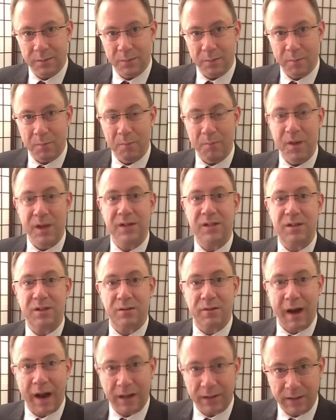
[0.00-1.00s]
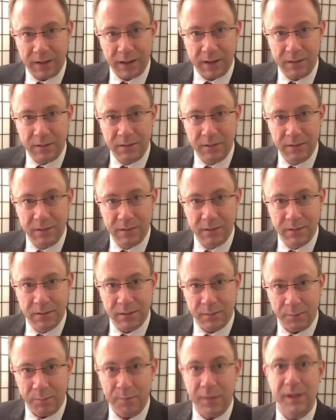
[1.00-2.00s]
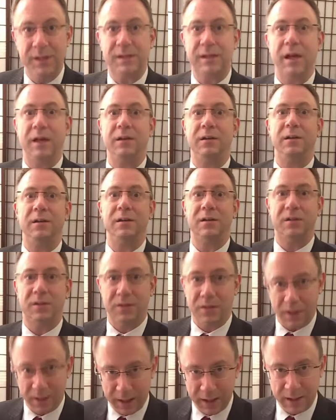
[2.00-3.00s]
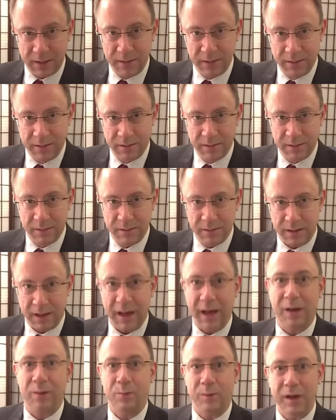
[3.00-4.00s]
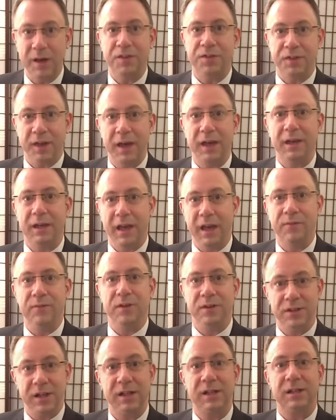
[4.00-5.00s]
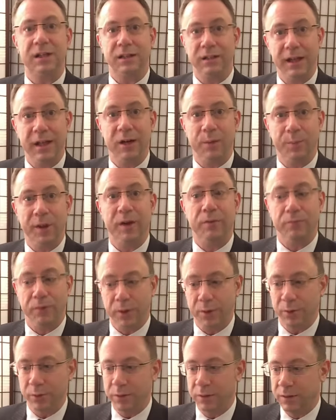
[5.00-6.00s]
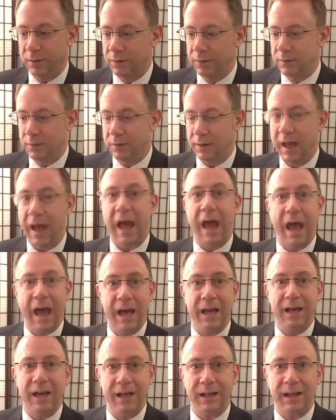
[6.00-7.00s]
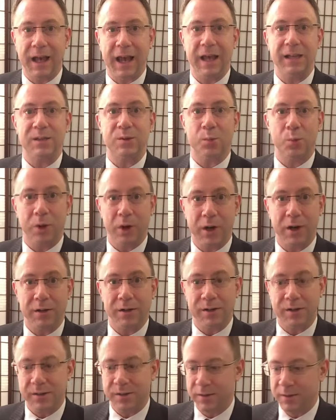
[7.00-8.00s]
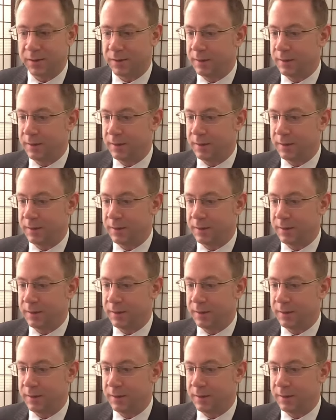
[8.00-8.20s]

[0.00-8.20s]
misdirected, misunderstood, and we think even just a little bit rude. And it gets worse.